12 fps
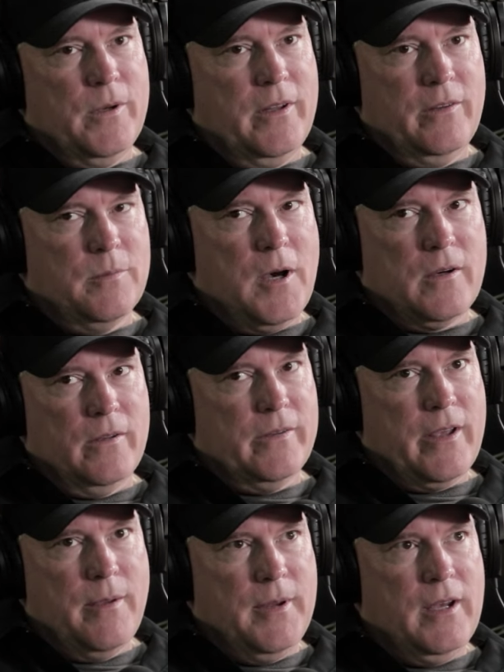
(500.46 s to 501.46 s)
one of these
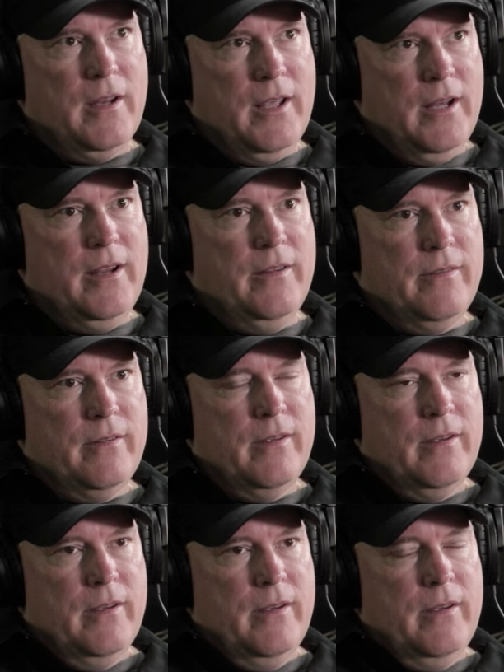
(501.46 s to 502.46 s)
models, I mean, it's
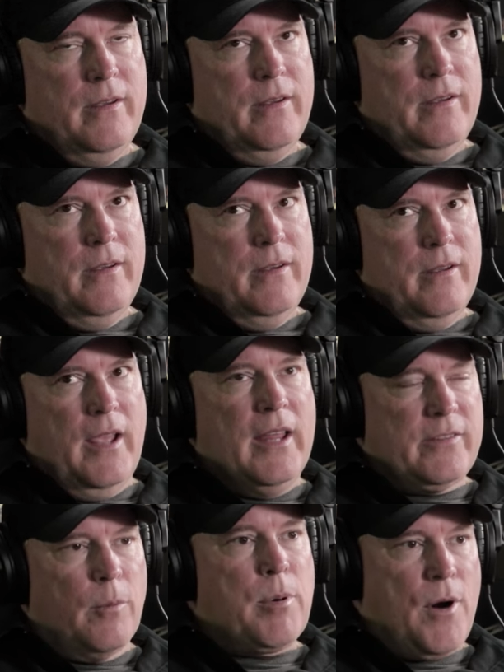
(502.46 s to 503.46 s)

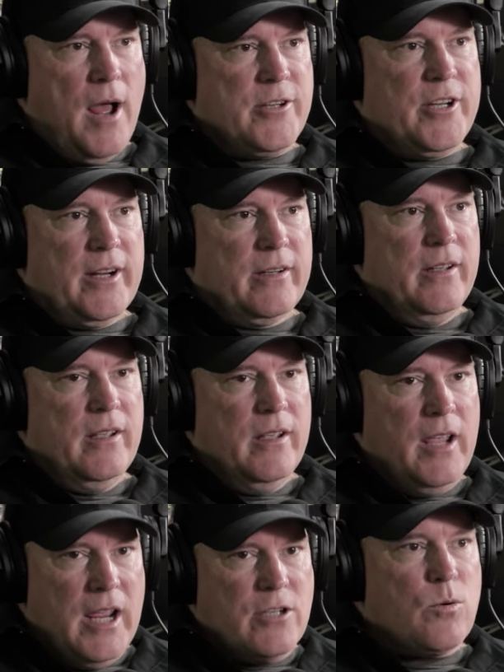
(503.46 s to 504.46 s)
a project.
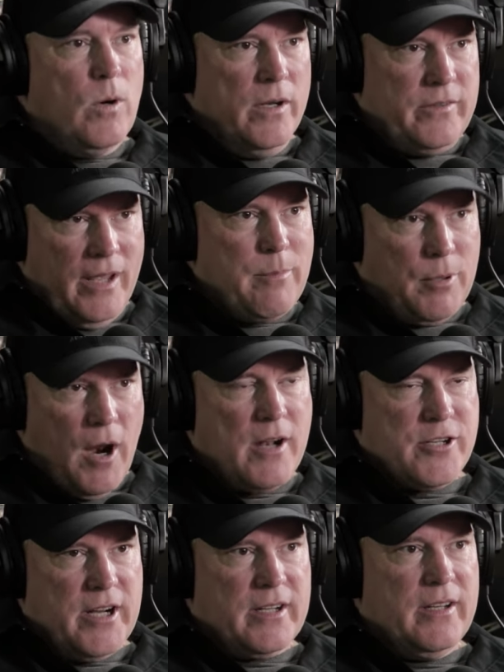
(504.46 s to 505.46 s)
Yeah. Each one is a
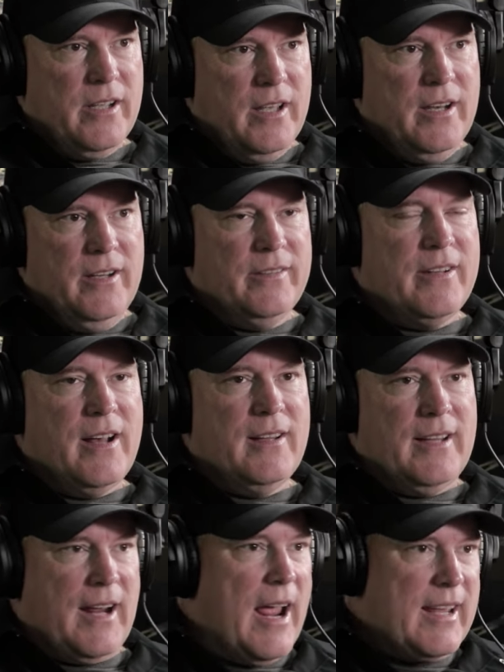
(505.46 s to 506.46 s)
project. It is not
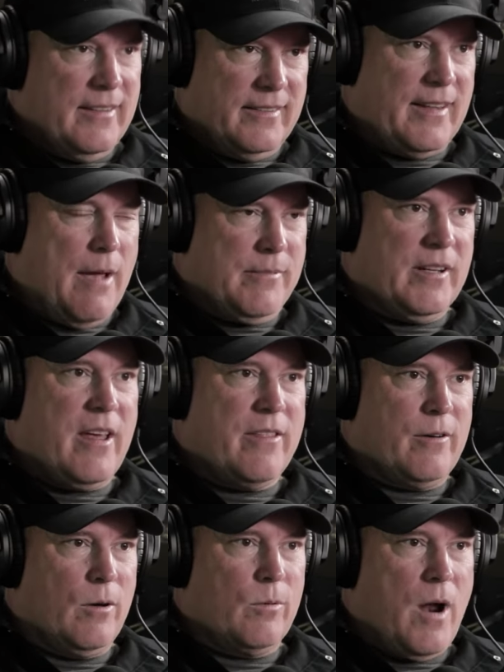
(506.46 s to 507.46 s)
like I can slap
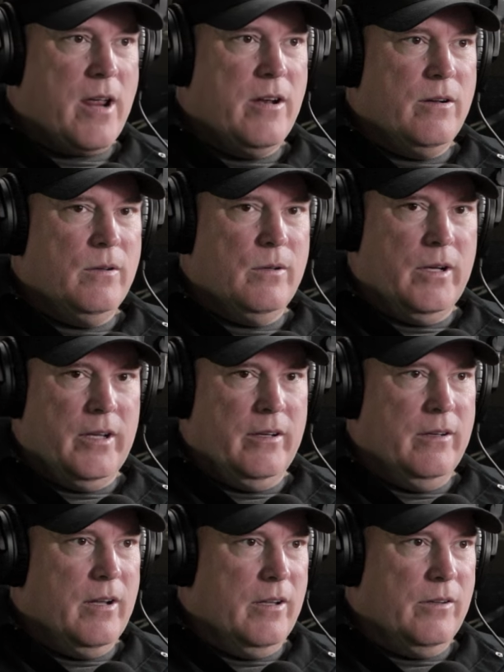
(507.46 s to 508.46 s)
together a rhino
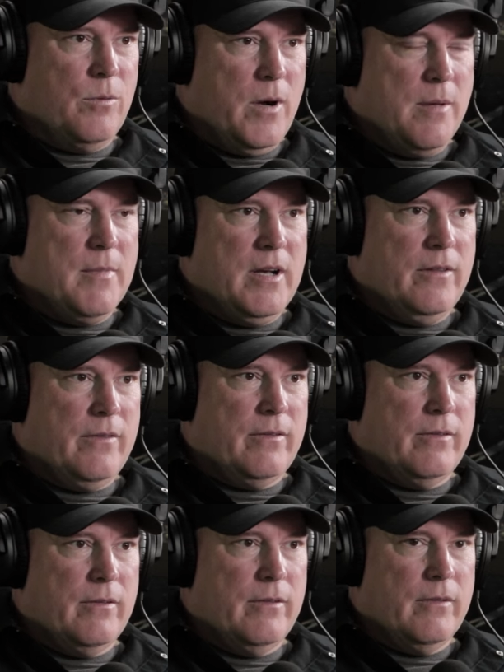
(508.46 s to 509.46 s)
in 20
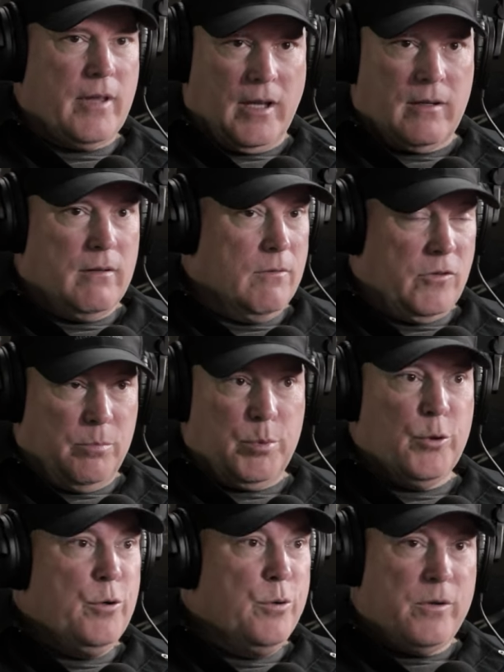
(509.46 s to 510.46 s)
minutes, like
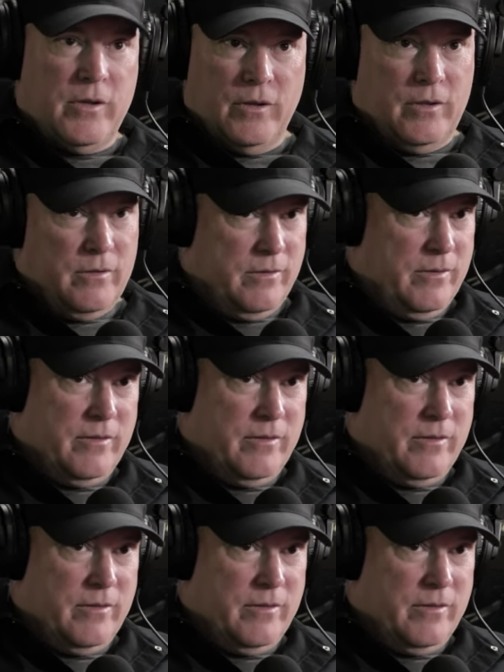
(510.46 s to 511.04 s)
sprue to